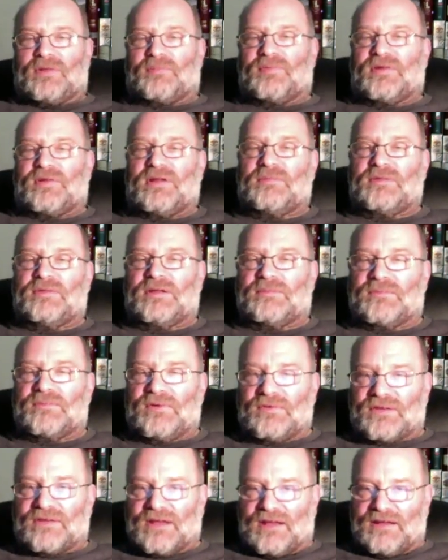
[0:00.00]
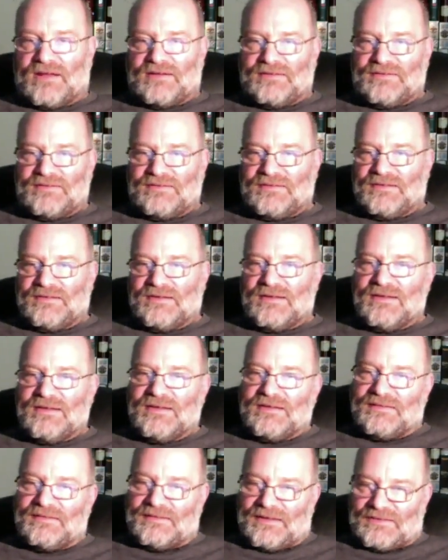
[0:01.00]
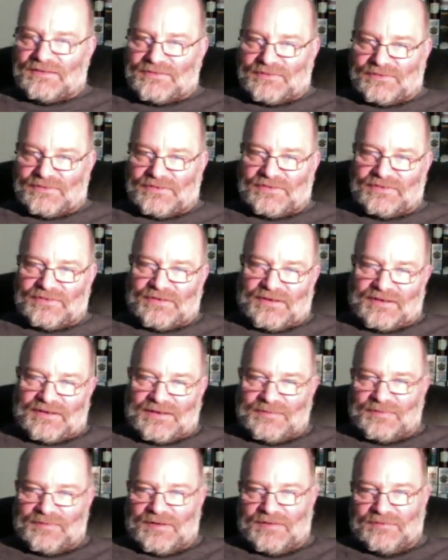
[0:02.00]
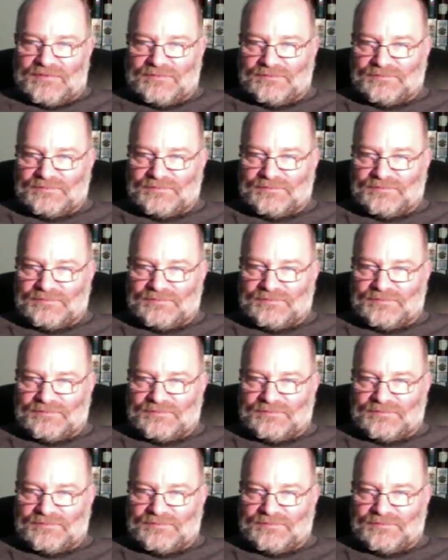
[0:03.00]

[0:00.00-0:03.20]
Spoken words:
Premium. Okay. That's what you're talking about.